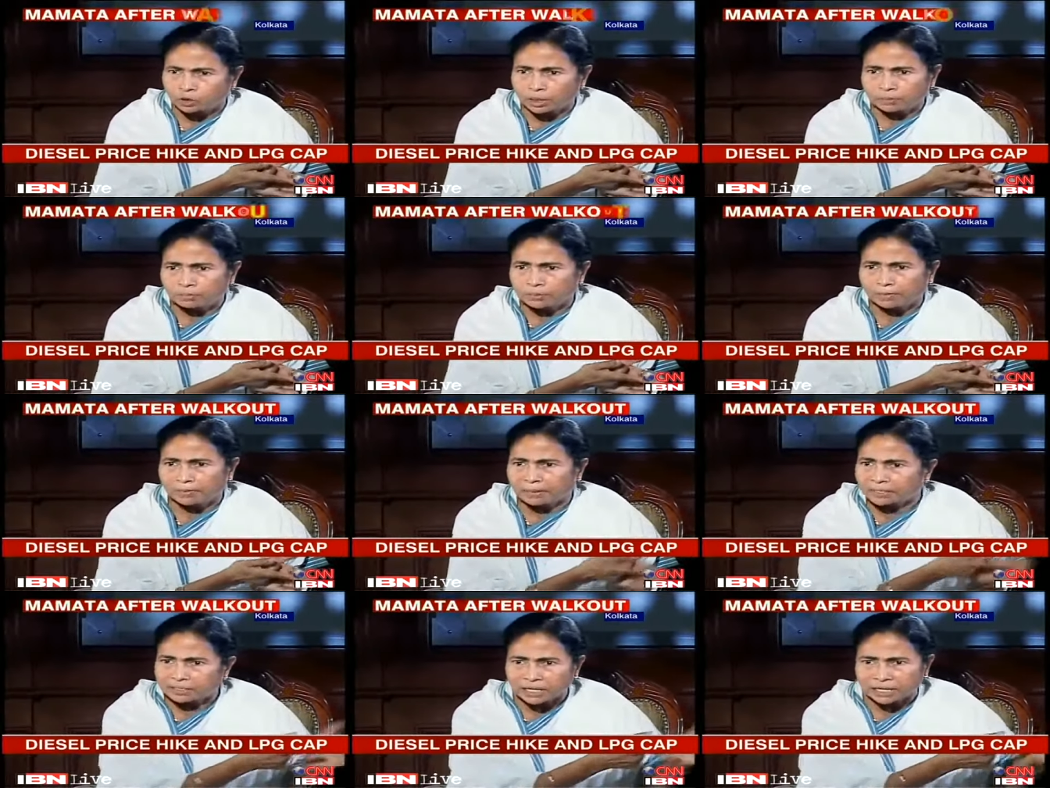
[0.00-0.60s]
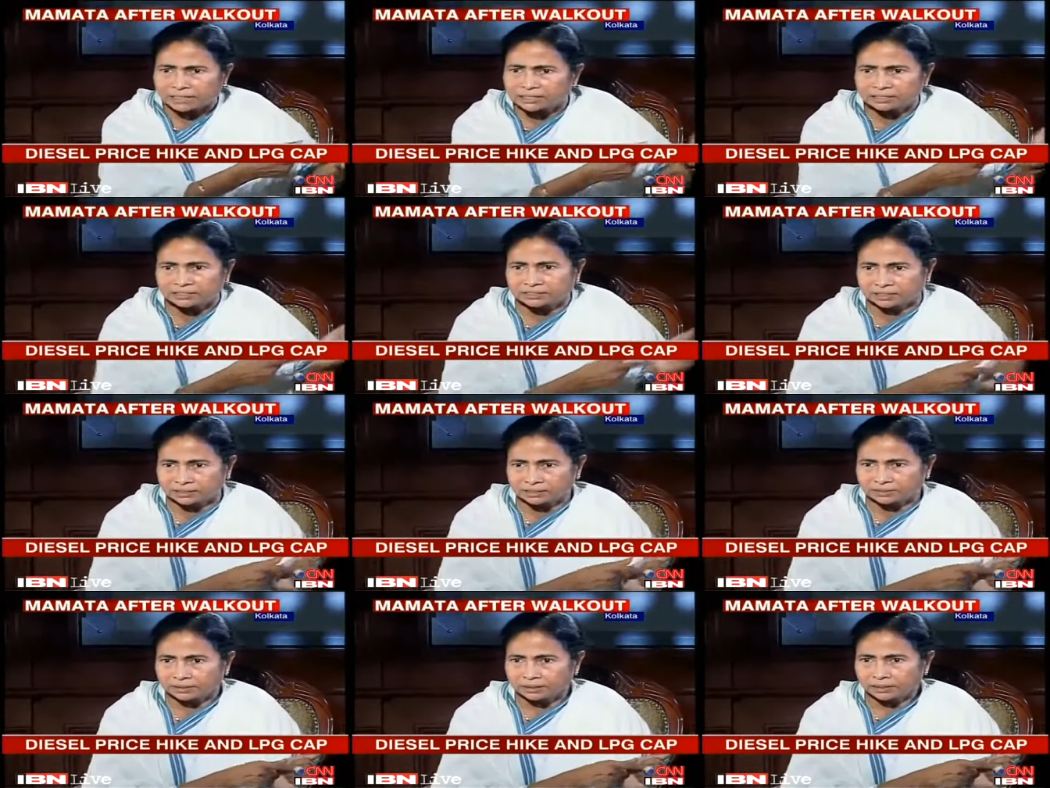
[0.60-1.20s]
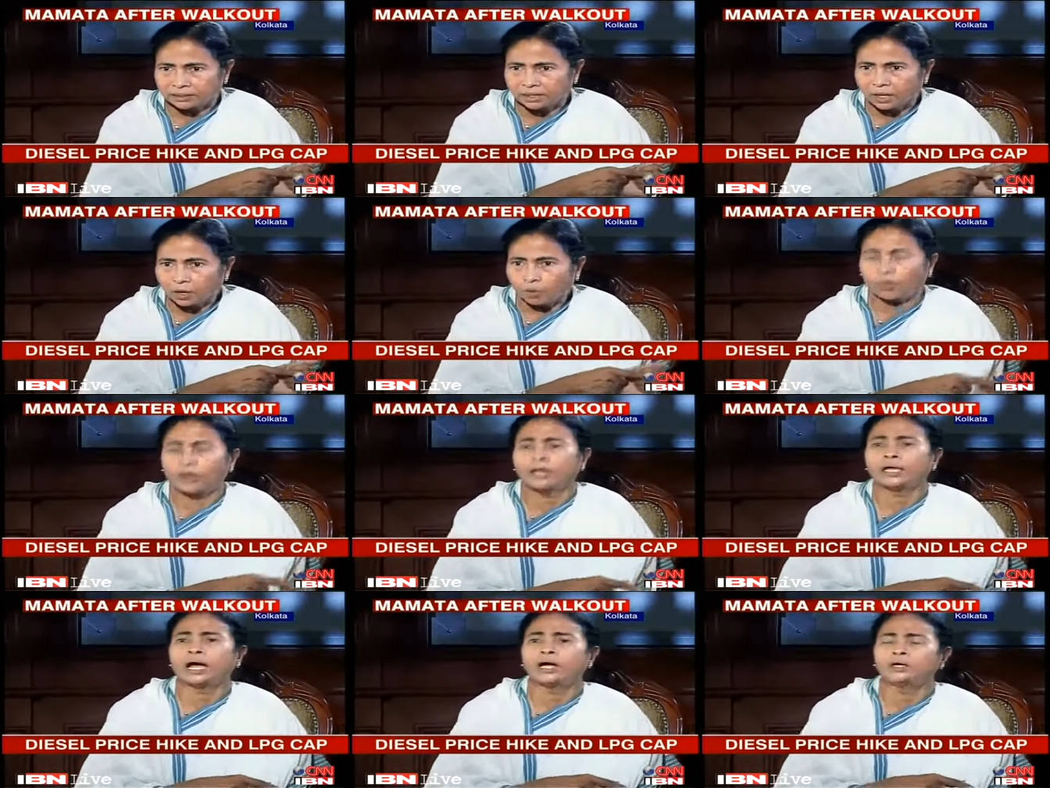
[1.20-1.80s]
give the money to other states.
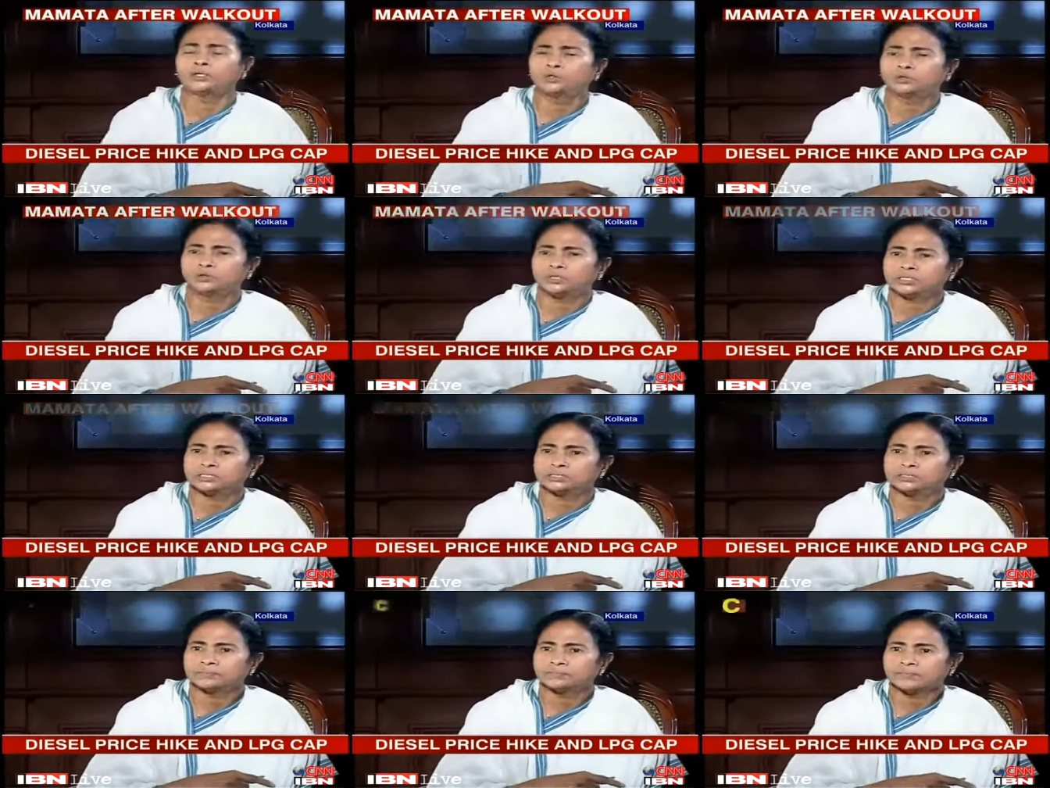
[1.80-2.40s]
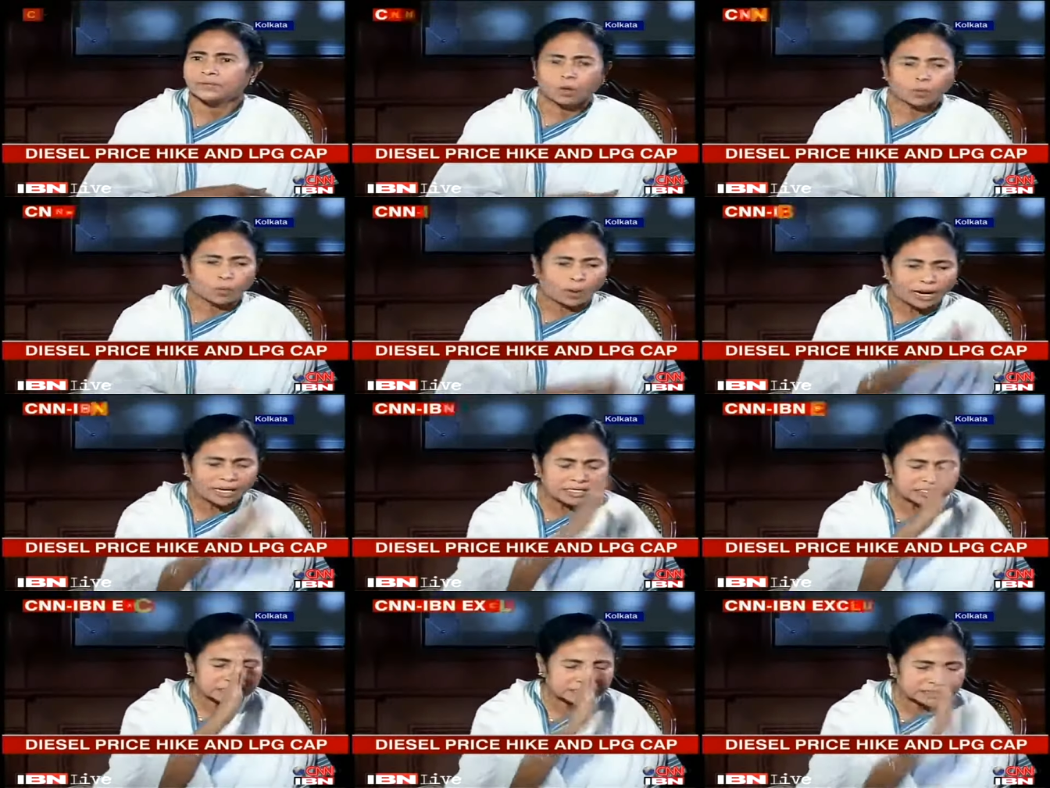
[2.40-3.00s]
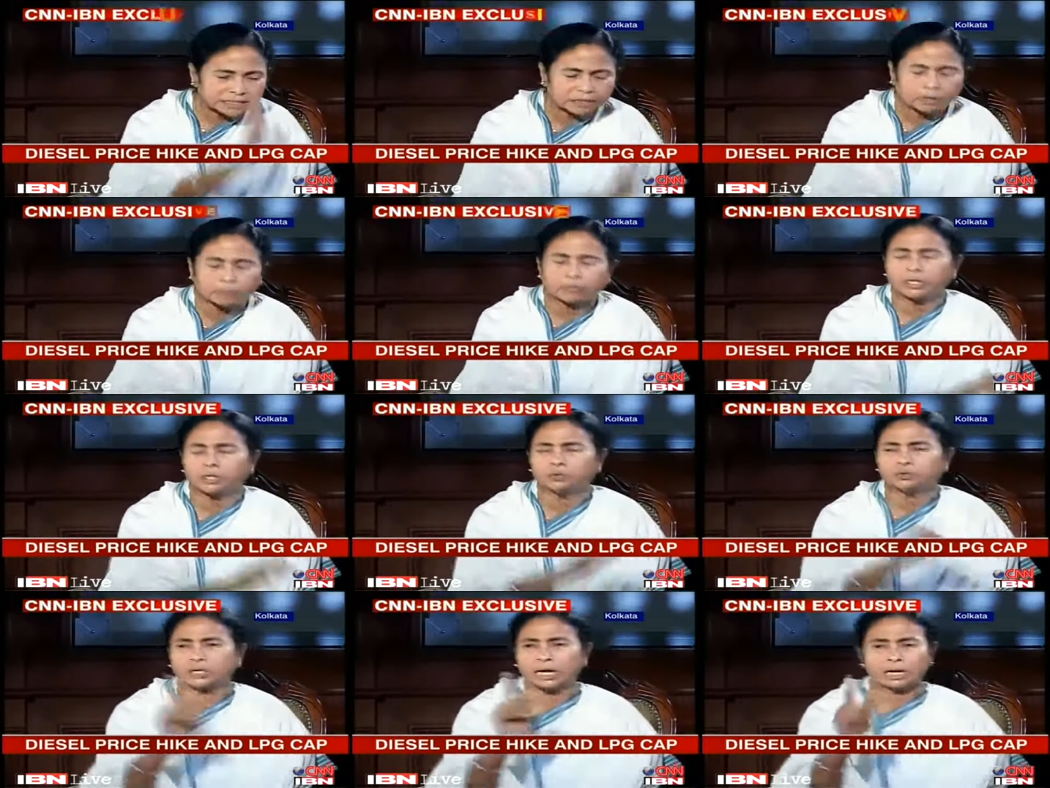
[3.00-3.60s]
Why I'll do this? Why
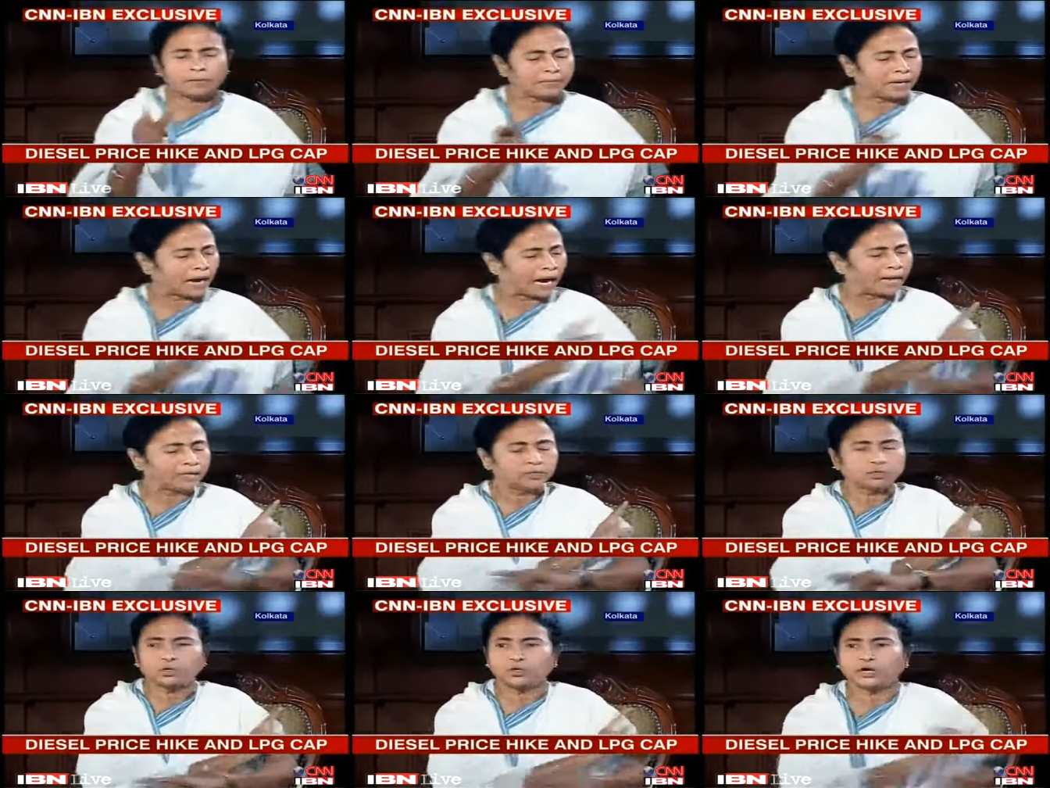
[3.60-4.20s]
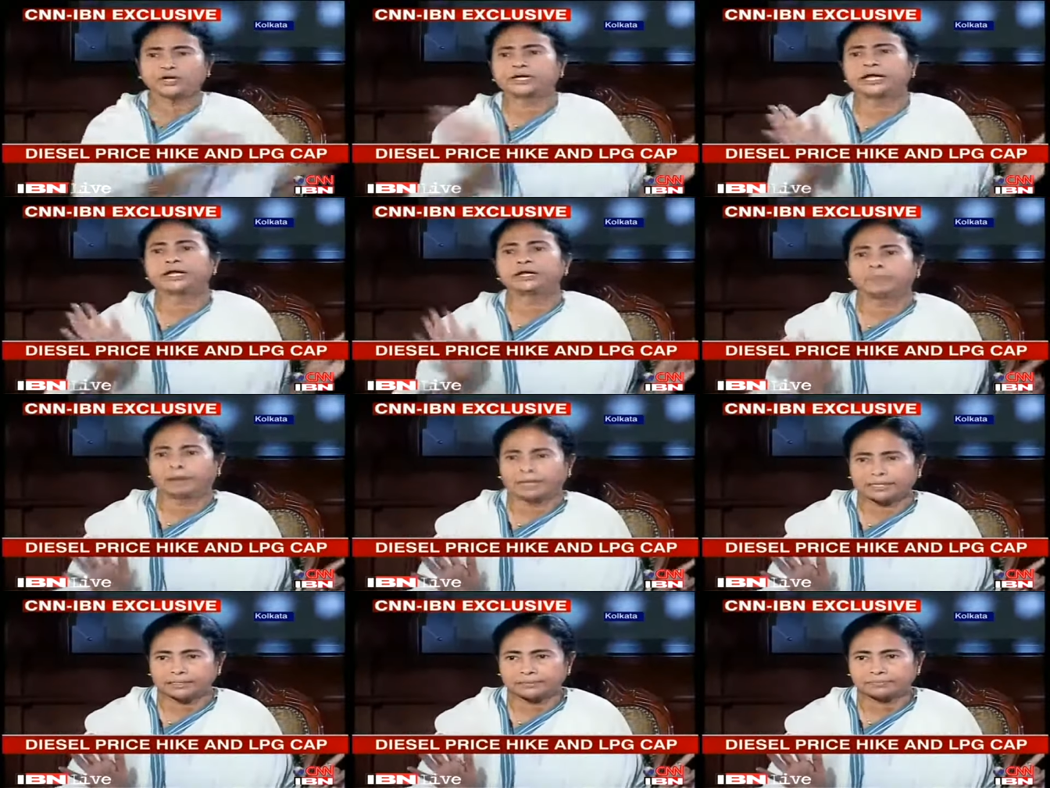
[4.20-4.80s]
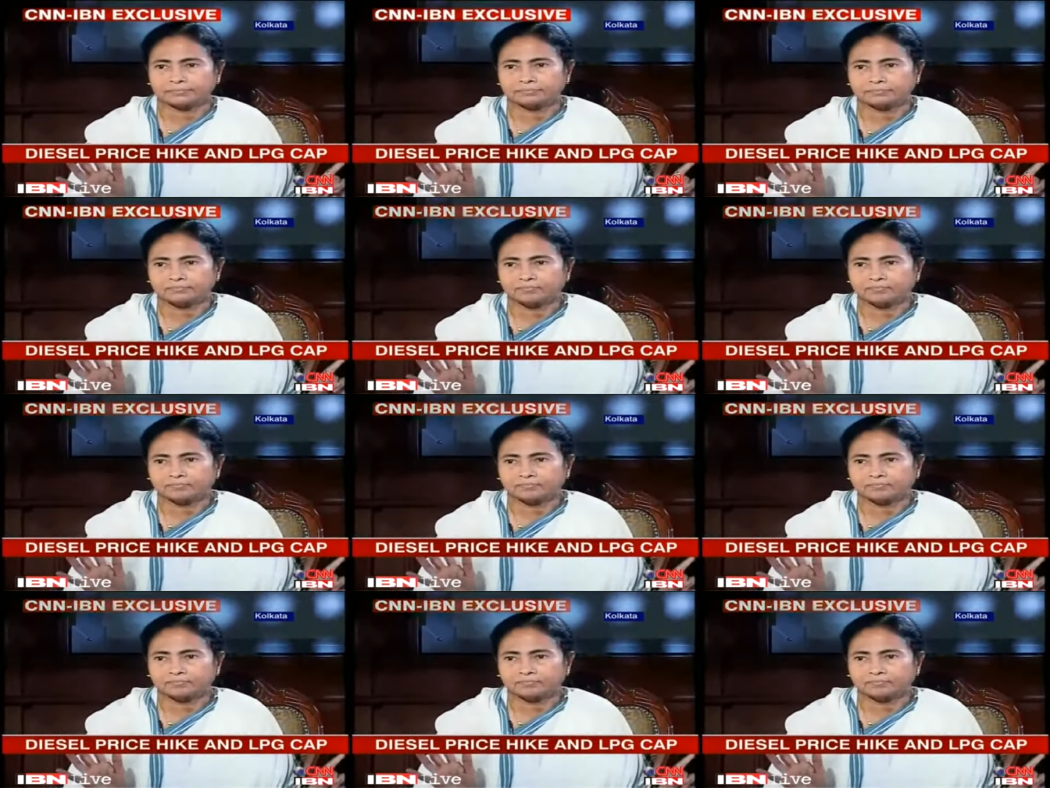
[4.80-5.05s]
you tell me? I don't need any money.